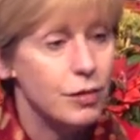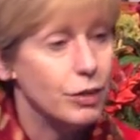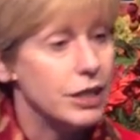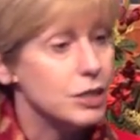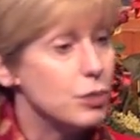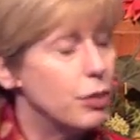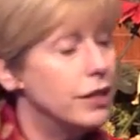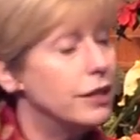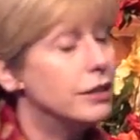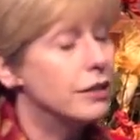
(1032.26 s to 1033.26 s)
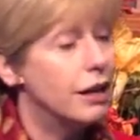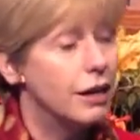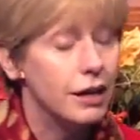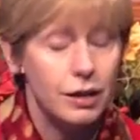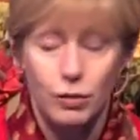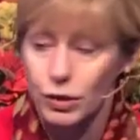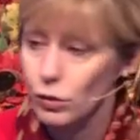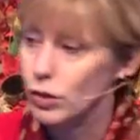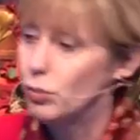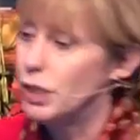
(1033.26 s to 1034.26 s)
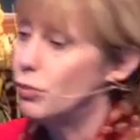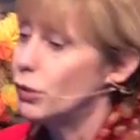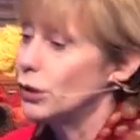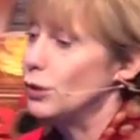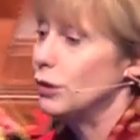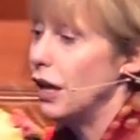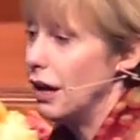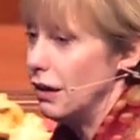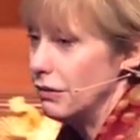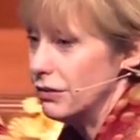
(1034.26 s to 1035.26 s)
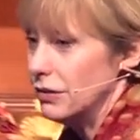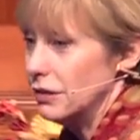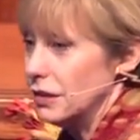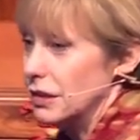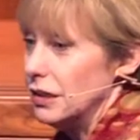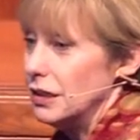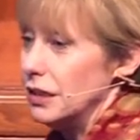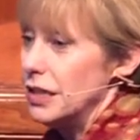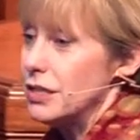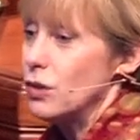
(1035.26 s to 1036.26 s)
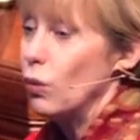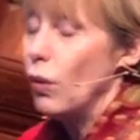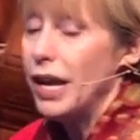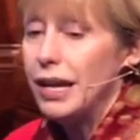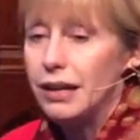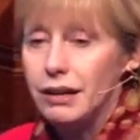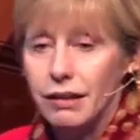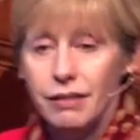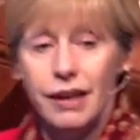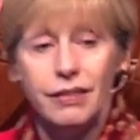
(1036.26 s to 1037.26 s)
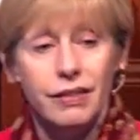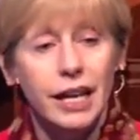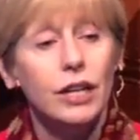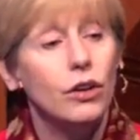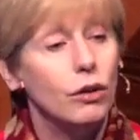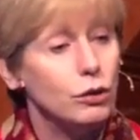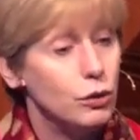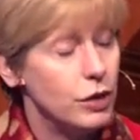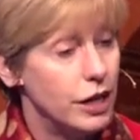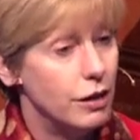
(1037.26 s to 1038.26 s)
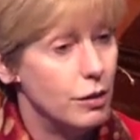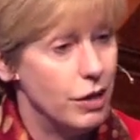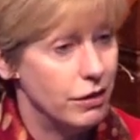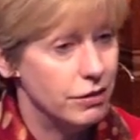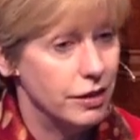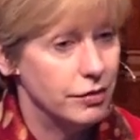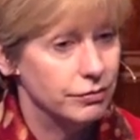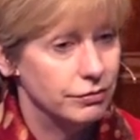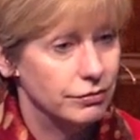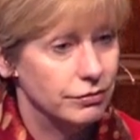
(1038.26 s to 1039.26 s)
Because spending time with people you love is the way that they know you care about them.